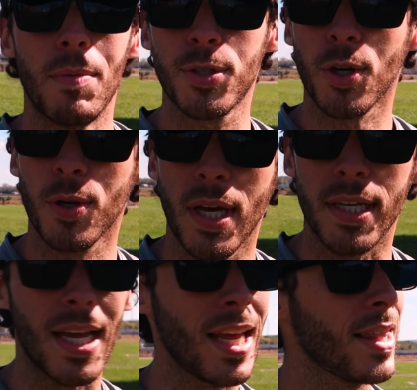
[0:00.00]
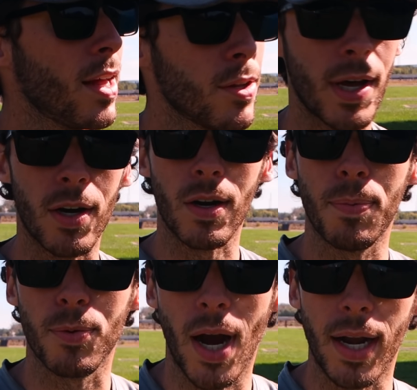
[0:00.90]
I'm sure that taking the elevator
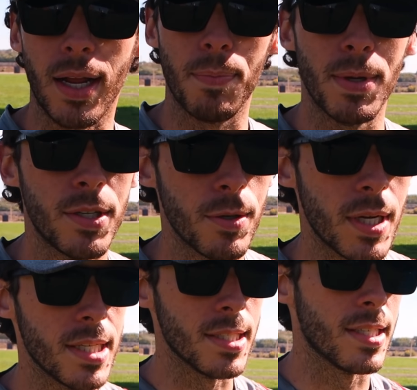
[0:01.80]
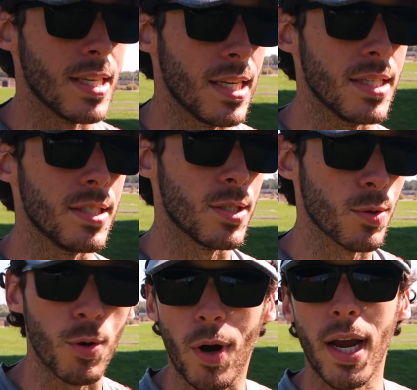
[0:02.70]
up, riding up into it is,
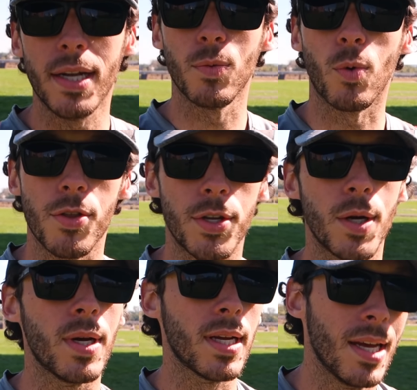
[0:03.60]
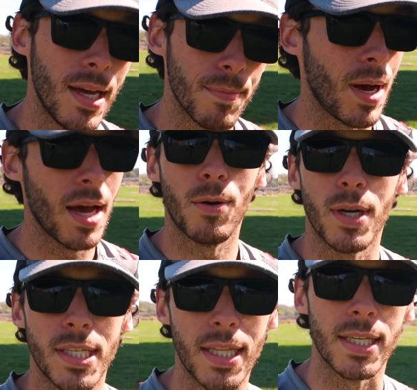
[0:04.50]
is great and worth doing. I don't
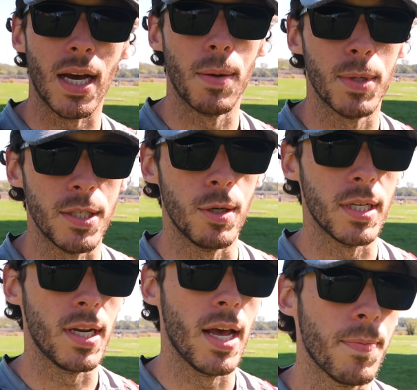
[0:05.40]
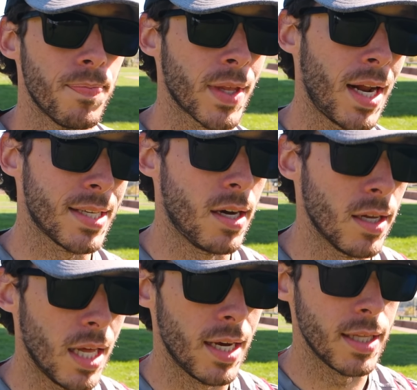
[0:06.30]
want to take the time to do it today. I saw
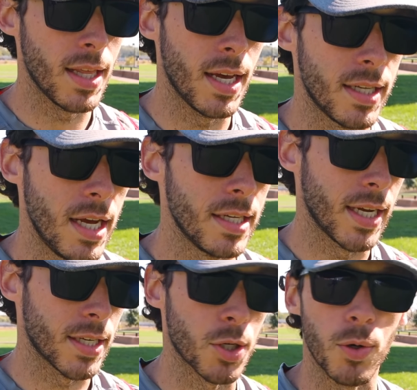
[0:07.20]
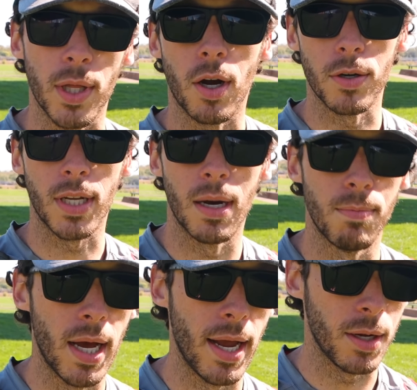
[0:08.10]
online that tickets are really hard to
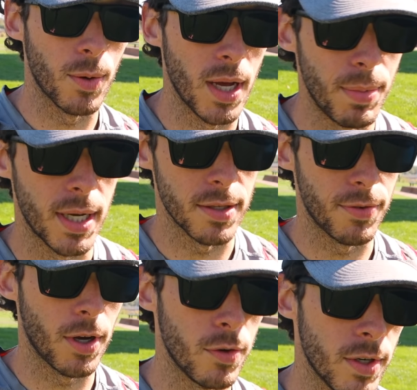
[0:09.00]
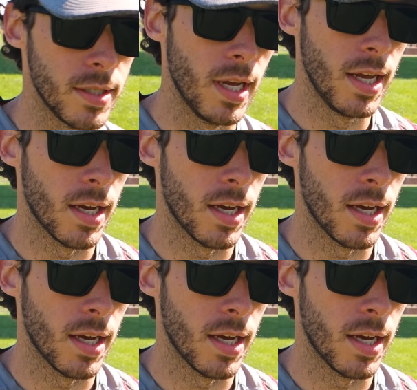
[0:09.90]
come by anyway because of COVID.